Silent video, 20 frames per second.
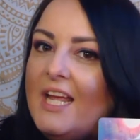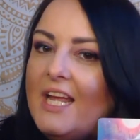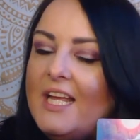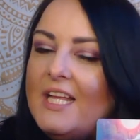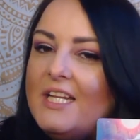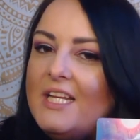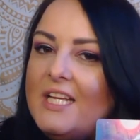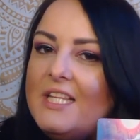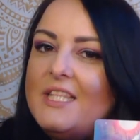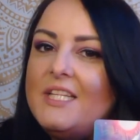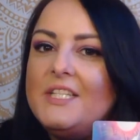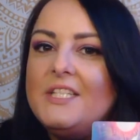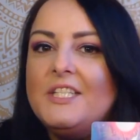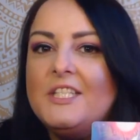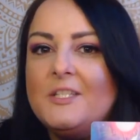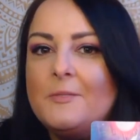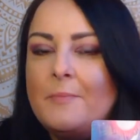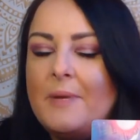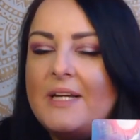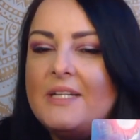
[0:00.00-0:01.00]
And this
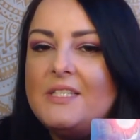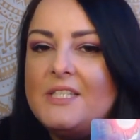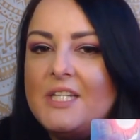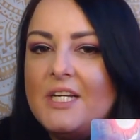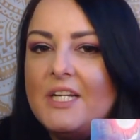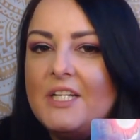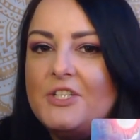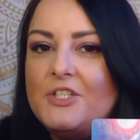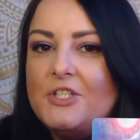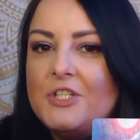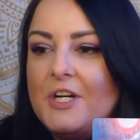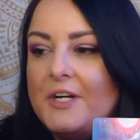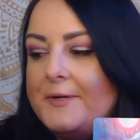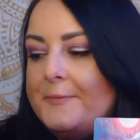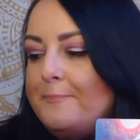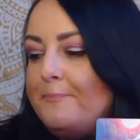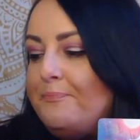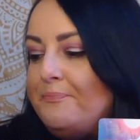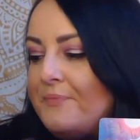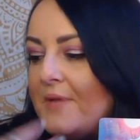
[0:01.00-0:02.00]
is a message.
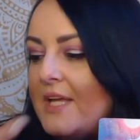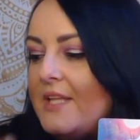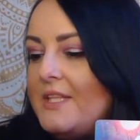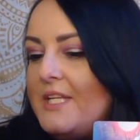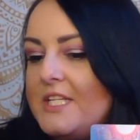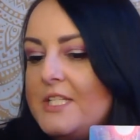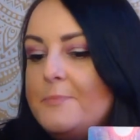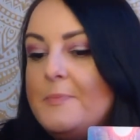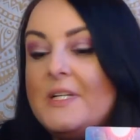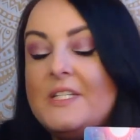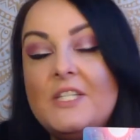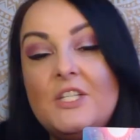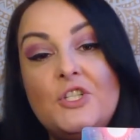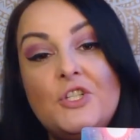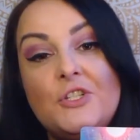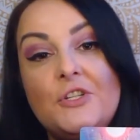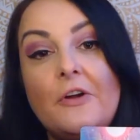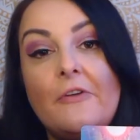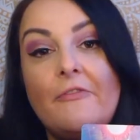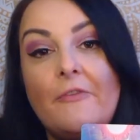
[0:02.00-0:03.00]
Um, these
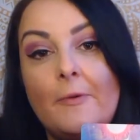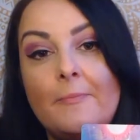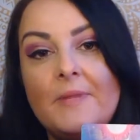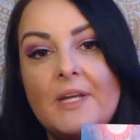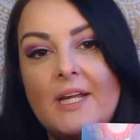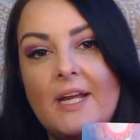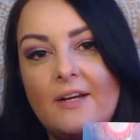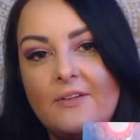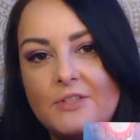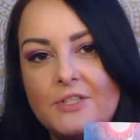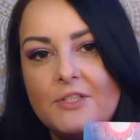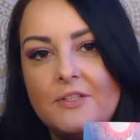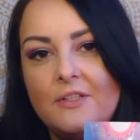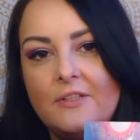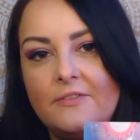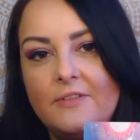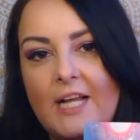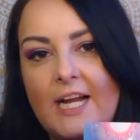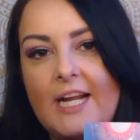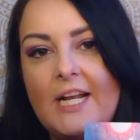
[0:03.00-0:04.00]
messages are from the Council
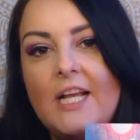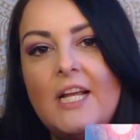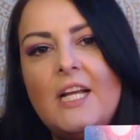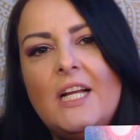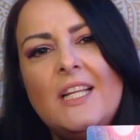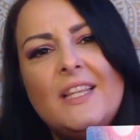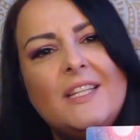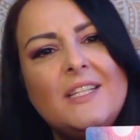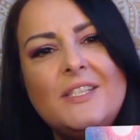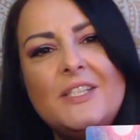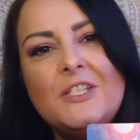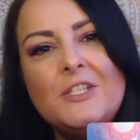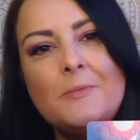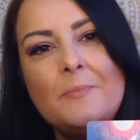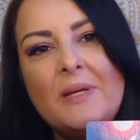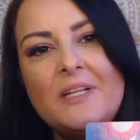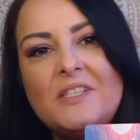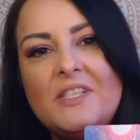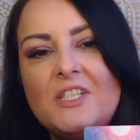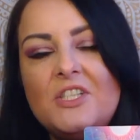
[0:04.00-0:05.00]
of Light. This is a
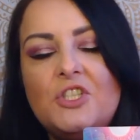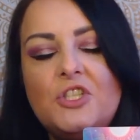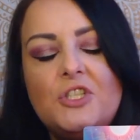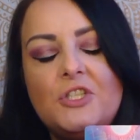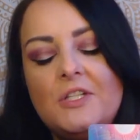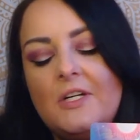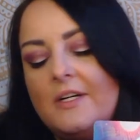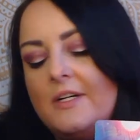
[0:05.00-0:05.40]
message.